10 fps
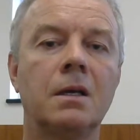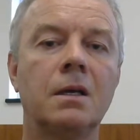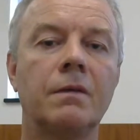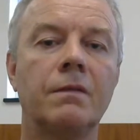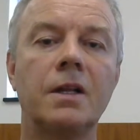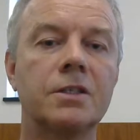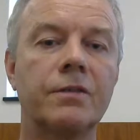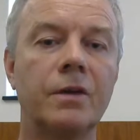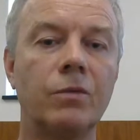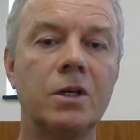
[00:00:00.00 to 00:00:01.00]
Philosophy
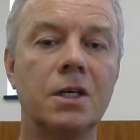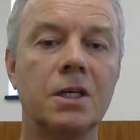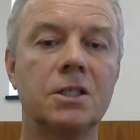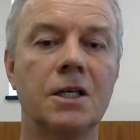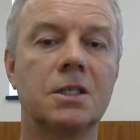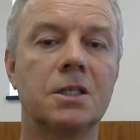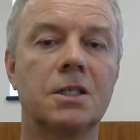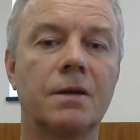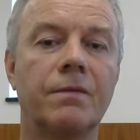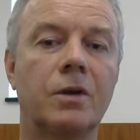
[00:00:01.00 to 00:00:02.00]
wouldn't exist except
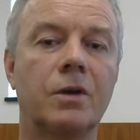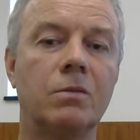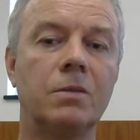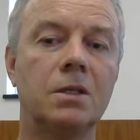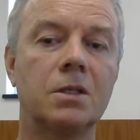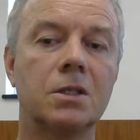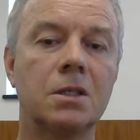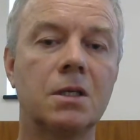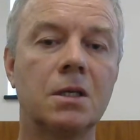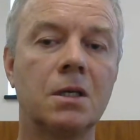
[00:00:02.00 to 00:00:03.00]
for humans.
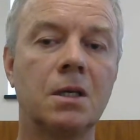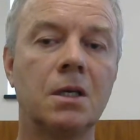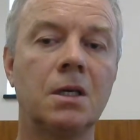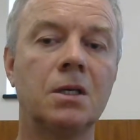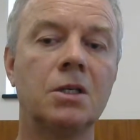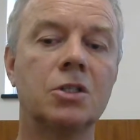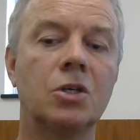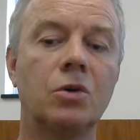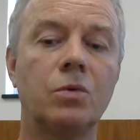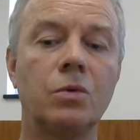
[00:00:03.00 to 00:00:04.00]
So
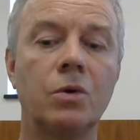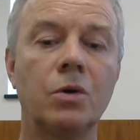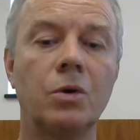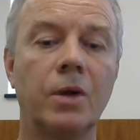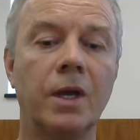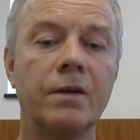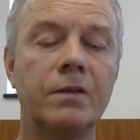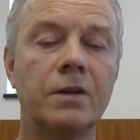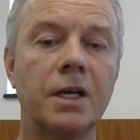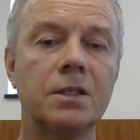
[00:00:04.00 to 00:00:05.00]
we have
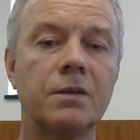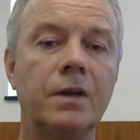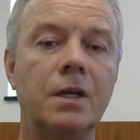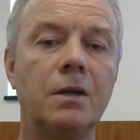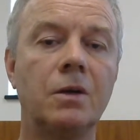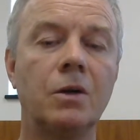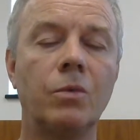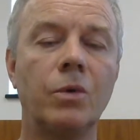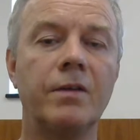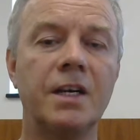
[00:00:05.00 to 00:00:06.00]
philosophy, we have
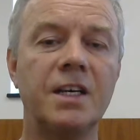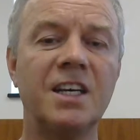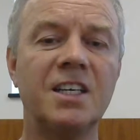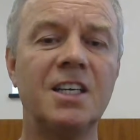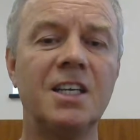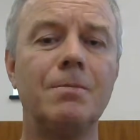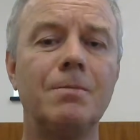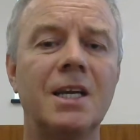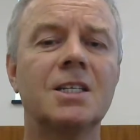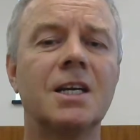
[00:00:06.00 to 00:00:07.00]
identity
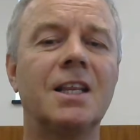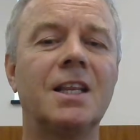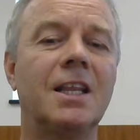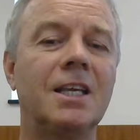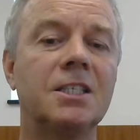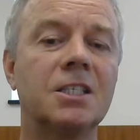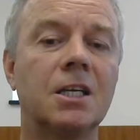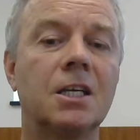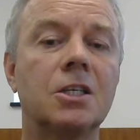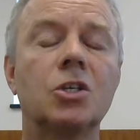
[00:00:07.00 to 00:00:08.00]
based on these
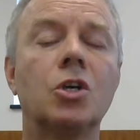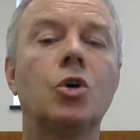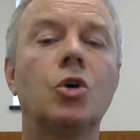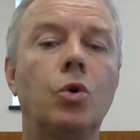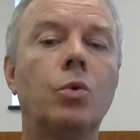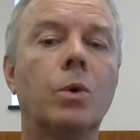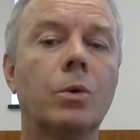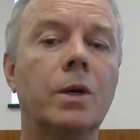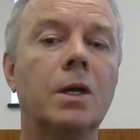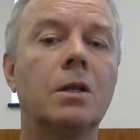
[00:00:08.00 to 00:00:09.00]
things, who we're
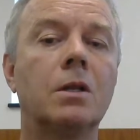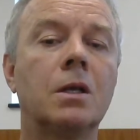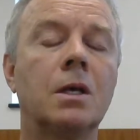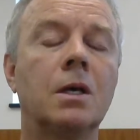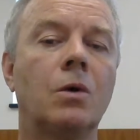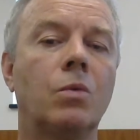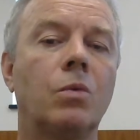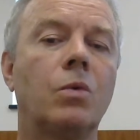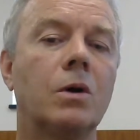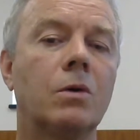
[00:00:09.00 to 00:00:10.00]
with,
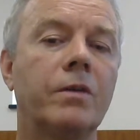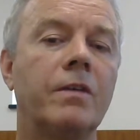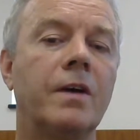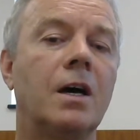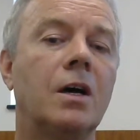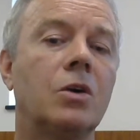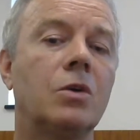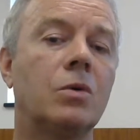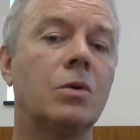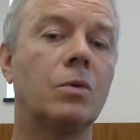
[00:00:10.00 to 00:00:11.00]
what we value,
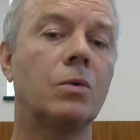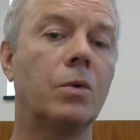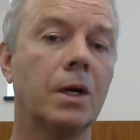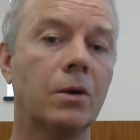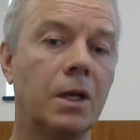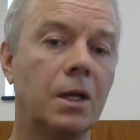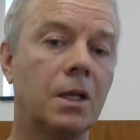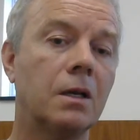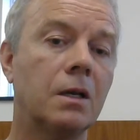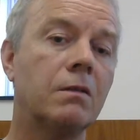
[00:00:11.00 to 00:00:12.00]
where we
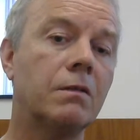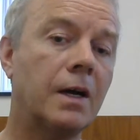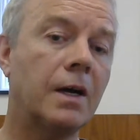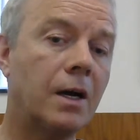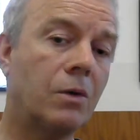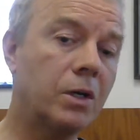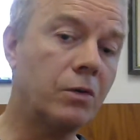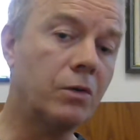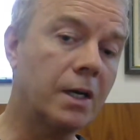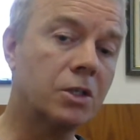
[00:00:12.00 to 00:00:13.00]
live, how we
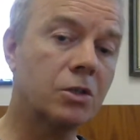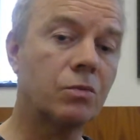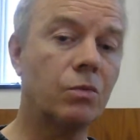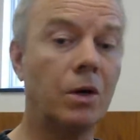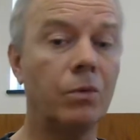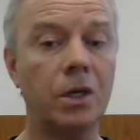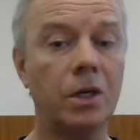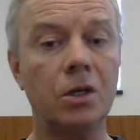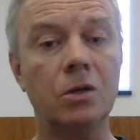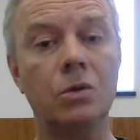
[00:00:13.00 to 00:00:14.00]
dress, what we do.